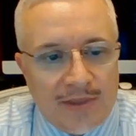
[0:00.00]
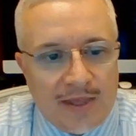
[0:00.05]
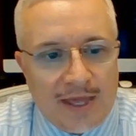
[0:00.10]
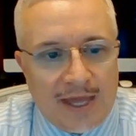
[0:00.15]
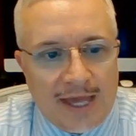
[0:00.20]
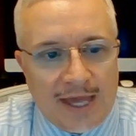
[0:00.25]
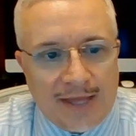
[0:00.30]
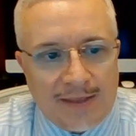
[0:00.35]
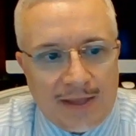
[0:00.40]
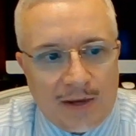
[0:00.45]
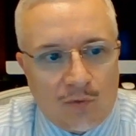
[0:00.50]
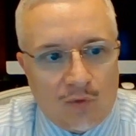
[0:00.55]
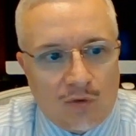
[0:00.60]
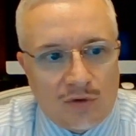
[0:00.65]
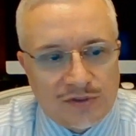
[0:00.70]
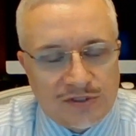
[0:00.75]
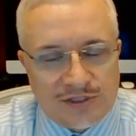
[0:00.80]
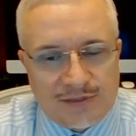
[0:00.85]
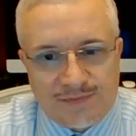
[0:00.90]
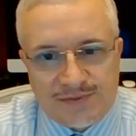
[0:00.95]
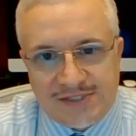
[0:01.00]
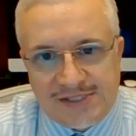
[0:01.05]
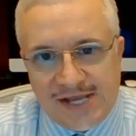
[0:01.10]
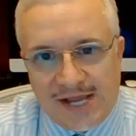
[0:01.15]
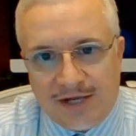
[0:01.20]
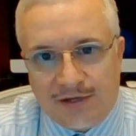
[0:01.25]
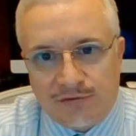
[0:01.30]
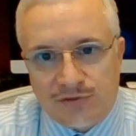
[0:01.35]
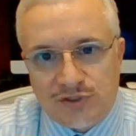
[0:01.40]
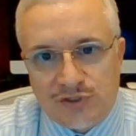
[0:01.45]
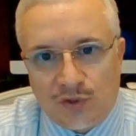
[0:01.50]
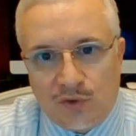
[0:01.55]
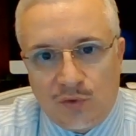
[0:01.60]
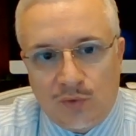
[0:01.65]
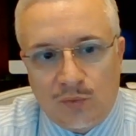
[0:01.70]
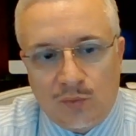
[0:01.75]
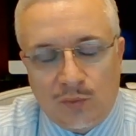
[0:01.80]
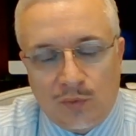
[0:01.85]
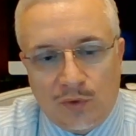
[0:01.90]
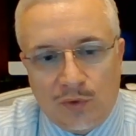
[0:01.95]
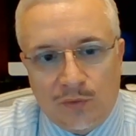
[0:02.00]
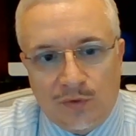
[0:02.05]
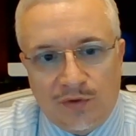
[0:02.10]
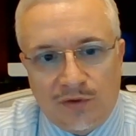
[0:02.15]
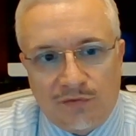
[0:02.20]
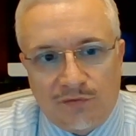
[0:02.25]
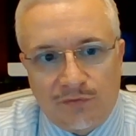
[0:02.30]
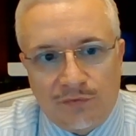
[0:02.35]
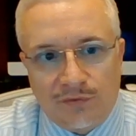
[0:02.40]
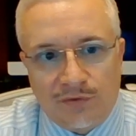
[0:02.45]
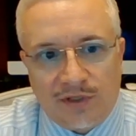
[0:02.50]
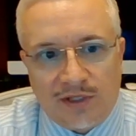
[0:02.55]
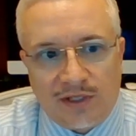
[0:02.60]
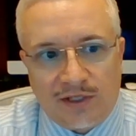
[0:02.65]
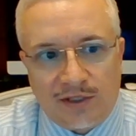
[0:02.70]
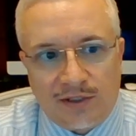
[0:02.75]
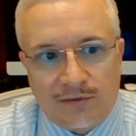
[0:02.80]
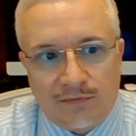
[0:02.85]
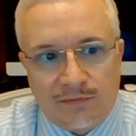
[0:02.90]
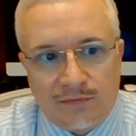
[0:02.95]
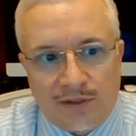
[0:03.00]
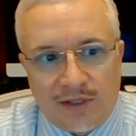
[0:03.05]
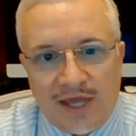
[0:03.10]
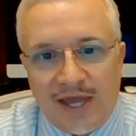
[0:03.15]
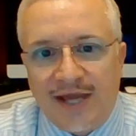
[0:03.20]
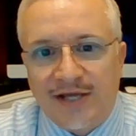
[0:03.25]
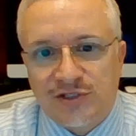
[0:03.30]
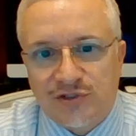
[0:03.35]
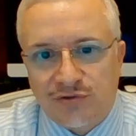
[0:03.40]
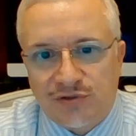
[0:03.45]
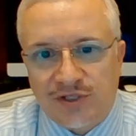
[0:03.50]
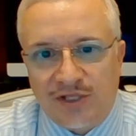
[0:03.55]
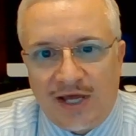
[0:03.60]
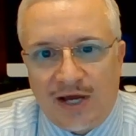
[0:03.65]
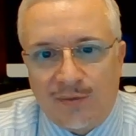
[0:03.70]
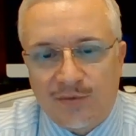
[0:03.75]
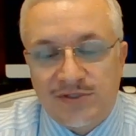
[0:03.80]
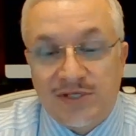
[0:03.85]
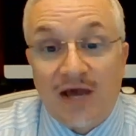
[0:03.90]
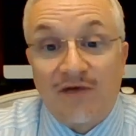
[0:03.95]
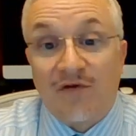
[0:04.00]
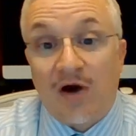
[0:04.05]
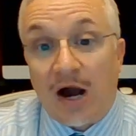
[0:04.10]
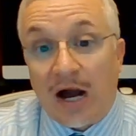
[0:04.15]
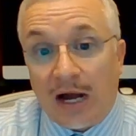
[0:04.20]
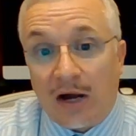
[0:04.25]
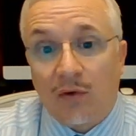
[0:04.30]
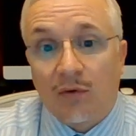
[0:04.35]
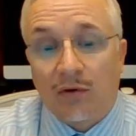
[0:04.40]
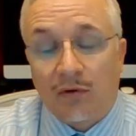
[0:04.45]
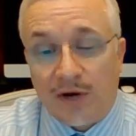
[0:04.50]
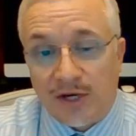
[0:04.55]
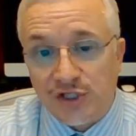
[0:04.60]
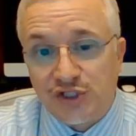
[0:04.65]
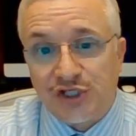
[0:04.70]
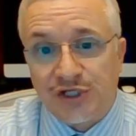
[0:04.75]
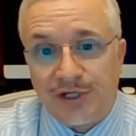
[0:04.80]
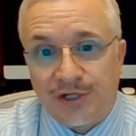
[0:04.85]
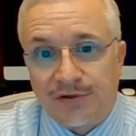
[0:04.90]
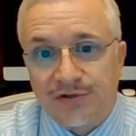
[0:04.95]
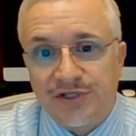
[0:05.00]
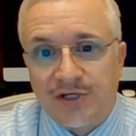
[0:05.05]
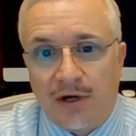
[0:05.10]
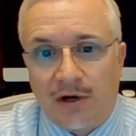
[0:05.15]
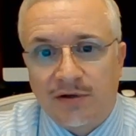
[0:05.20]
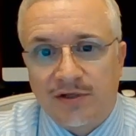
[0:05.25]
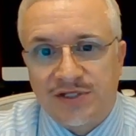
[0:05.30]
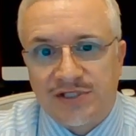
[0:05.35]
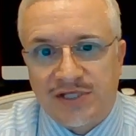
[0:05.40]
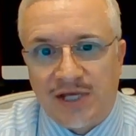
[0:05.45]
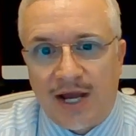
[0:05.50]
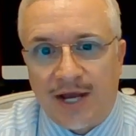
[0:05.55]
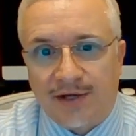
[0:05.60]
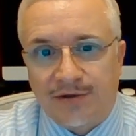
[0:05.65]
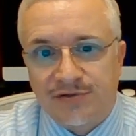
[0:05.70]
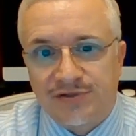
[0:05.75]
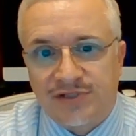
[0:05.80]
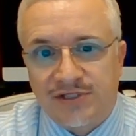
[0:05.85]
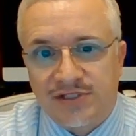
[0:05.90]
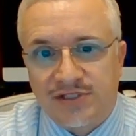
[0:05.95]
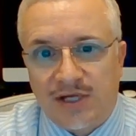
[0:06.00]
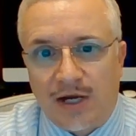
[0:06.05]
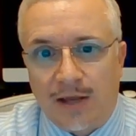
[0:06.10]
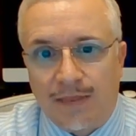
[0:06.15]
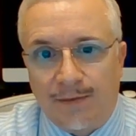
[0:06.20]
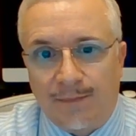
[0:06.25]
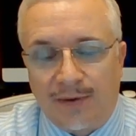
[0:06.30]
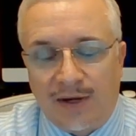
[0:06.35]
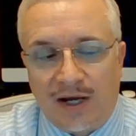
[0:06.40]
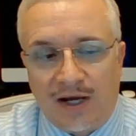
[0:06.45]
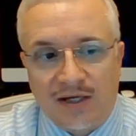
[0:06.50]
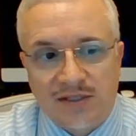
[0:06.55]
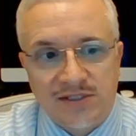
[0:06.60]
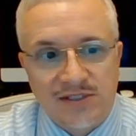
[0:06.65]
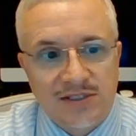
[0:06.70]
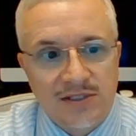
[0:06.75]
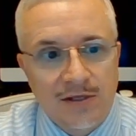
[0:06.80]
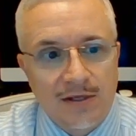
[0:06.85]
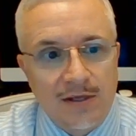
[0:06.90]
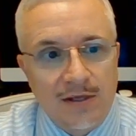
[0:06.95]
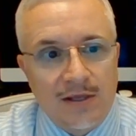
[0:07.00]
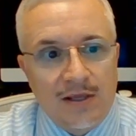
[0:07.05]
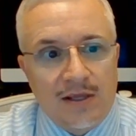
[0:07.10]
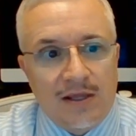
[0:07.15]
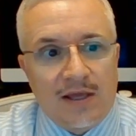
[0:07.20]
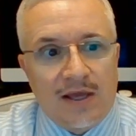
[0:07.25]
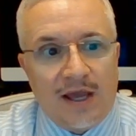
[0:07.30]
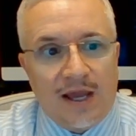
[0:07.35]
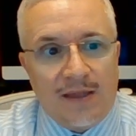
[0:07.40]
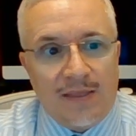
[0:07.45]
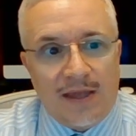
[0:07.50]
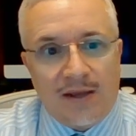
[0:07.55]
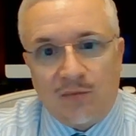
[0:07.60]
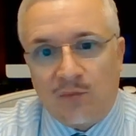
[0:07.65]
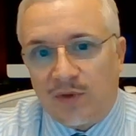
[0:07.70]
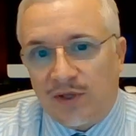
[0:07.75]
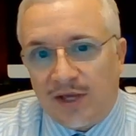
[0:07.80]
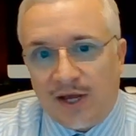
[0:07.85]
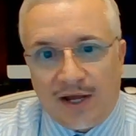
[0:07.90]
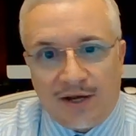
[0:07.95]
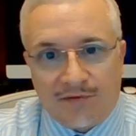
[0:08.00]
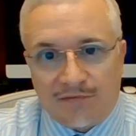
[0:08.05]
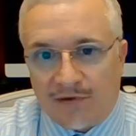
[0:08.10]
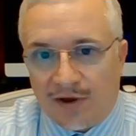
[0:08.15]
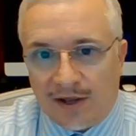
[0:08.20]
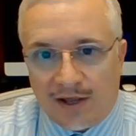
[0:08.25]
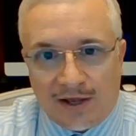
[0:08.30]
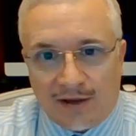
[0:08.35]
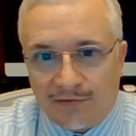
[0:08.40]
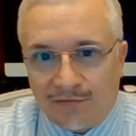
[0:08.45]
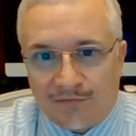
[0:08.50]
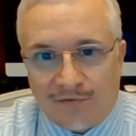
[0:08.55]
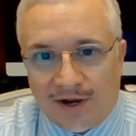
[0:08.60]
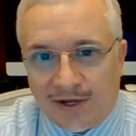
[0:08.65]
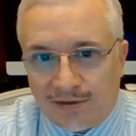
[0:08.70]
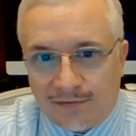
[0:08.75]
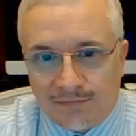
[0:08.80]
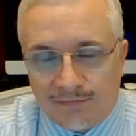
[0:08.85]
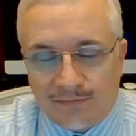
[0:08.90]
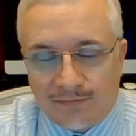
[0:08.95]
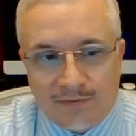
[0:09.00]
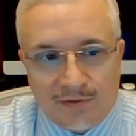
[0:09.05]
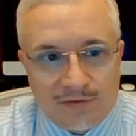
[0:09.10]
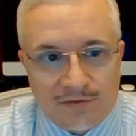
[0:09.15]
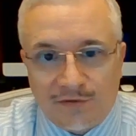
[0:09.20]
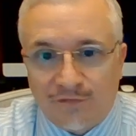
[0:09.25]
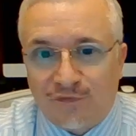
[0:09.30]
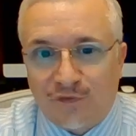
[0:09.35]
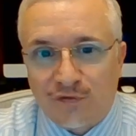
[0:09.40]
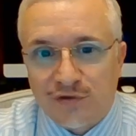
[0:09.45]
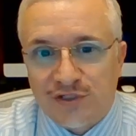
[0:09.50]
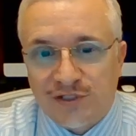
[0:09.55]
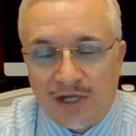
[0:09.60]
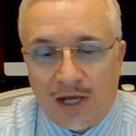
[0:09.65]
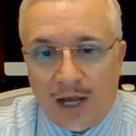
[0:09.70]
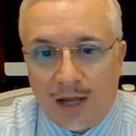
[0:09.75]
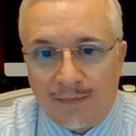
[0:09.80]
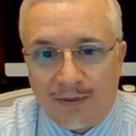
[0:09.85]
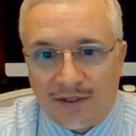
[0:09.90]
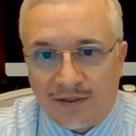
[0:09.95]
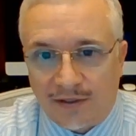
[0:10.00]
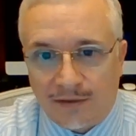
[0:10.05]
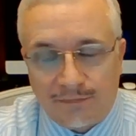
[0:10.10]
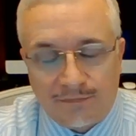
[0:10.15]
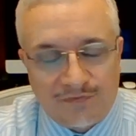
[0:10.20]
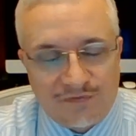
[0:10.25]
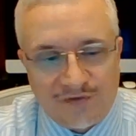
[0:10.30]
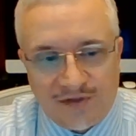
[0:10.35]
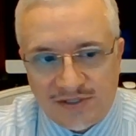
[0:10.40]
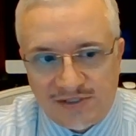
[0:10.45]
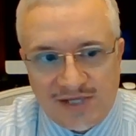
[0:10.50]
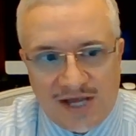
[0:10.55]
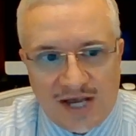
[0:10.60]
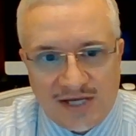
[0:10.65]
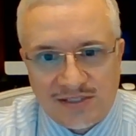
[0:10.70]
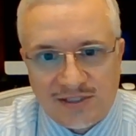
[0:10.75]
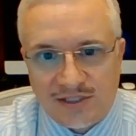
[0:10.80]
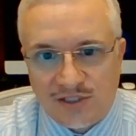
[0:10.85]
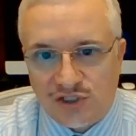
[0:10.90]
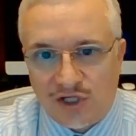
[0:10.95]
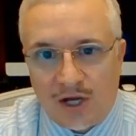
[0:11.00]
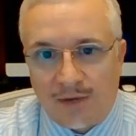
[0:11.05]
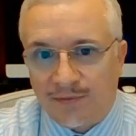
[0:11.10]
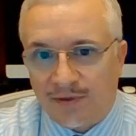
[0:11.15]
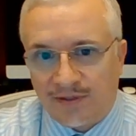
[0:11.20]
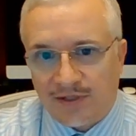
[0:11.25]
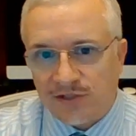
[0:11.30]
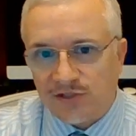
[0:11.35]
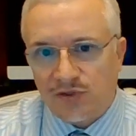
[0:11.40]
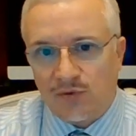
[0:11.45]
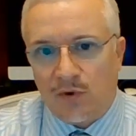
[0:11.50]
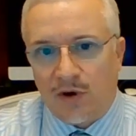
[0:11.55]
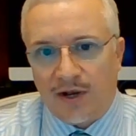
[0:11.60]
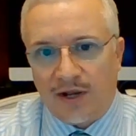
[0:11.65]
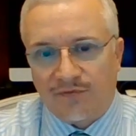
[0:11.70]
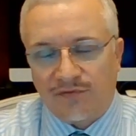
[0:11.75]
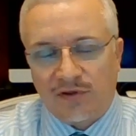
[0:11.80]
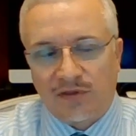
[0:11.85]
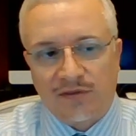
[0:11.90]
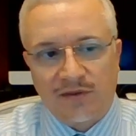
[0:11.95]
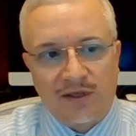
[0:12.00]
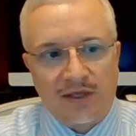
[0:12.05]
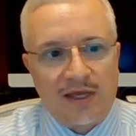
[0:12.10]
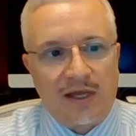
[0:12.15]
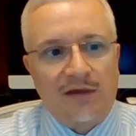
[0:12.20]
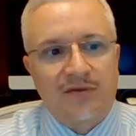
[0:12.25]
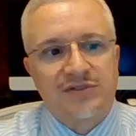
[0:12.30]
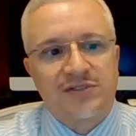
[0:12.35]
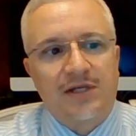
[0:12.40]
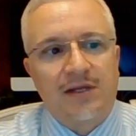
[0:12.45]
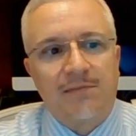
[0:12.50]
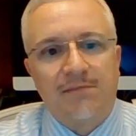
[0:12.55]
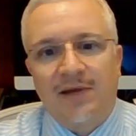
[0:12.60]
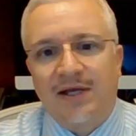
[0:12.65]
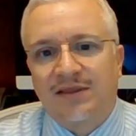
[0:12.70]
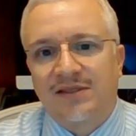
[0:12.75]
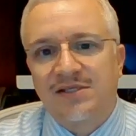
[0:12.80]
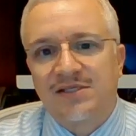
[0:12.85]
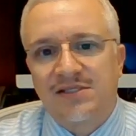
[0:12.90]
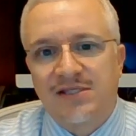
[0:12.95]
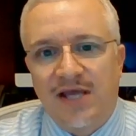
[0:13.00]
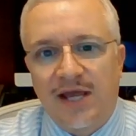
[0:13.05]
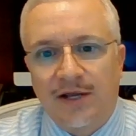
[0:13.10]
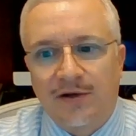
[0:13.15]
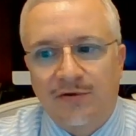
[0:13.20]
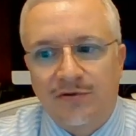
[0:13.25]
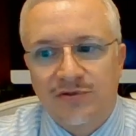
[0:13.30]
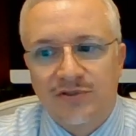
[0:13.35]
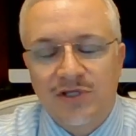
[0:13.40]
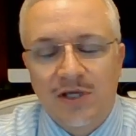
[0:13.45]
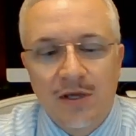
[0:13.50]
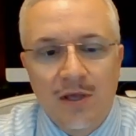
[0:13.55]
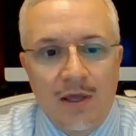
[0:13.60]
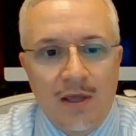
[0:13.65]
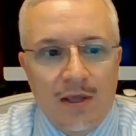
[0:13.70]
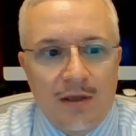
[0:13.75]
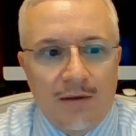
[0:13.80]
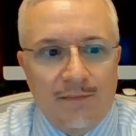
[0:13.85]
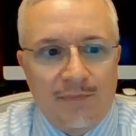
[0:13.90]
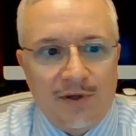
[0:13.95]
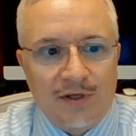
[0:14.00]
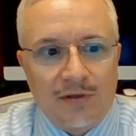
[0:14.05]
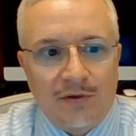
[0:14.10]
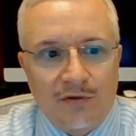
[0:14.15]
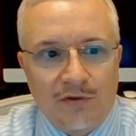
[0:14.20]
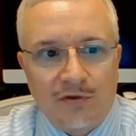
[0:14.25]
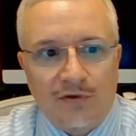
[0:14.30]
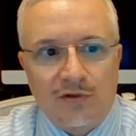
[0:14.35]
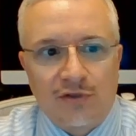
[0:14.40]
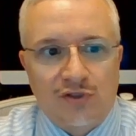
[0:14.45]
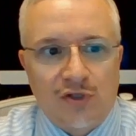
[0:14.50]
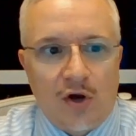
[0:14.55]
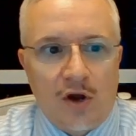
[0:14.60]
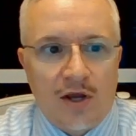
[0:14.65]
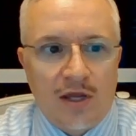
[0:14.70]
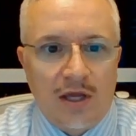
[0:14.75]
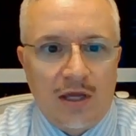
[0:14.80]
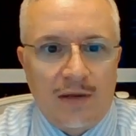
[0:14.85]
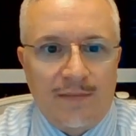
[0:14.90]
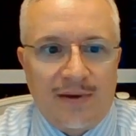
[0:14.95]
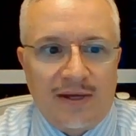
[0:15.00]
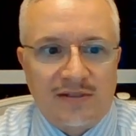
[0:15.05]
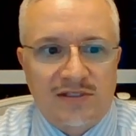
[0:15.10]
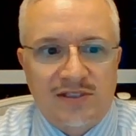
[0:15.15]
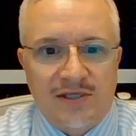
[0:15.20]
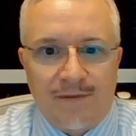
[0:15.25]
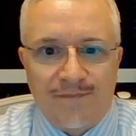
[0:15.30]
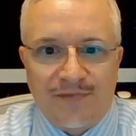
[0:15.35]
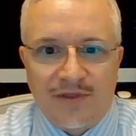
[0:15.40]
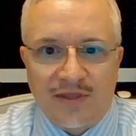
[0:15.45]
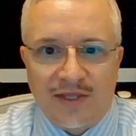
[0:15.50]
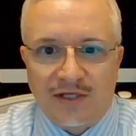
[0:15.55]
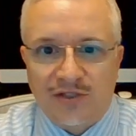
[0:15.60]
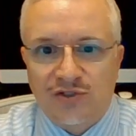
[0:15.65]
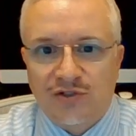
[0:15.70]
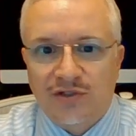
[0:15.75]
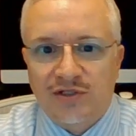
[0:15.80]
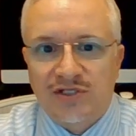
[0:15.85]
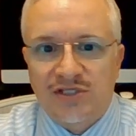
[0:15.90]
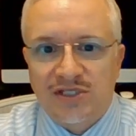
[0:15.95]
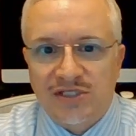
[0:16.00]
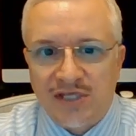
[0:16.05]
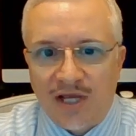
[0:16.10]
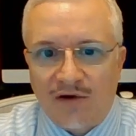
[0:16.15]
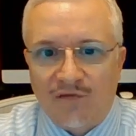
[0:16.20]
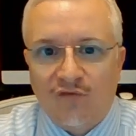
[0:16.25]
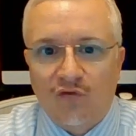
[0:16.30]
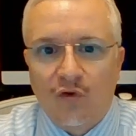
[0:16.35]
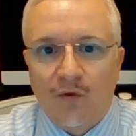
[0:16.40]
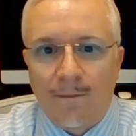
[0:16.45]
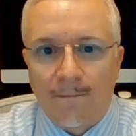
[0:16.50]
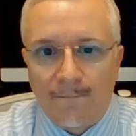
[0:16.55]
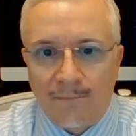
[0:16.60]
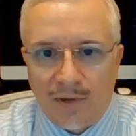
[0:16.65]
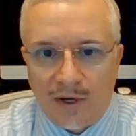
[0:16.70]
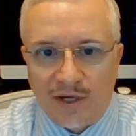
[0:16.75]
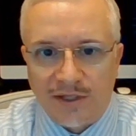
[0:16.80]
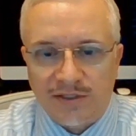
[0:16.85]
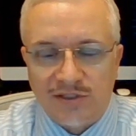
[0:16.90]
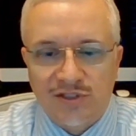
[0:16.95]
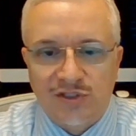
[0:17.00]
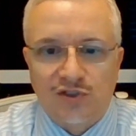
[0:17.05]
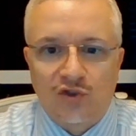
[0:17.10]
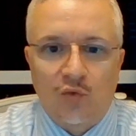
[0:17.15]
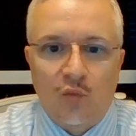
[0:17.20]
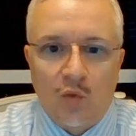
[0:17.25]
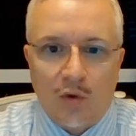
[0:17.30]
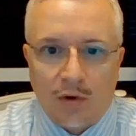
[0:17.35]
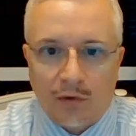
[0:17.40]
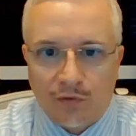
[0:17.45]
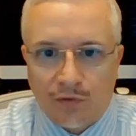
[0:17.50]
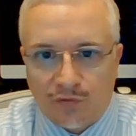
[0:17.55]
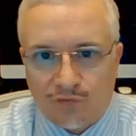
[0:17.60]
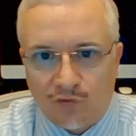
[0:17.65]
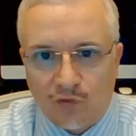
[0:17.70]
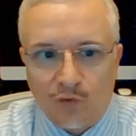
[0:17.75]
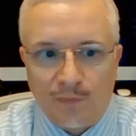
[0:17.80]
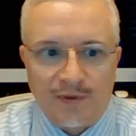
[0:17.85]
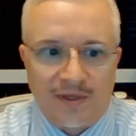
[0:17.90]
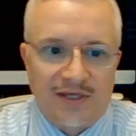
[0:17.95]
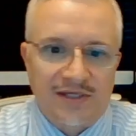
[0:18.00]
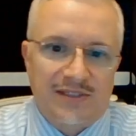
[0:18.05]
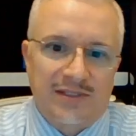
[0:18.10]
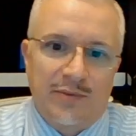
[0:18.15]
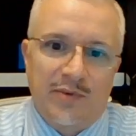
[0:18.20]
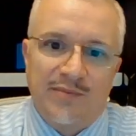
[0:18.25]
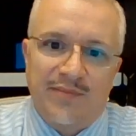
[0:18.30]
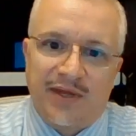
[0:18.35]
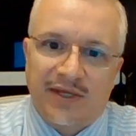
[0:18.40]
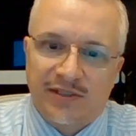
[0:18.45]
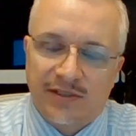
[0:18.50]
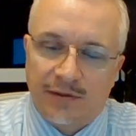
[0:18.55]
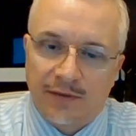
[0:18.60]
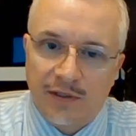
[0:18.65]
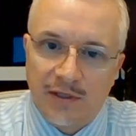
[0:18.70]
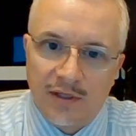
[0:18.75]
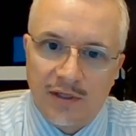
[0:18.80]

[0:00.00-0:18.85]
and they were all substandard. So the answer to that was have our engineers and our designers design the box, and then we got it right the first time. They did a fantastic job, like they do on everything else, and it met the standards. But you're talking about something that took several months to work through, because someone makes a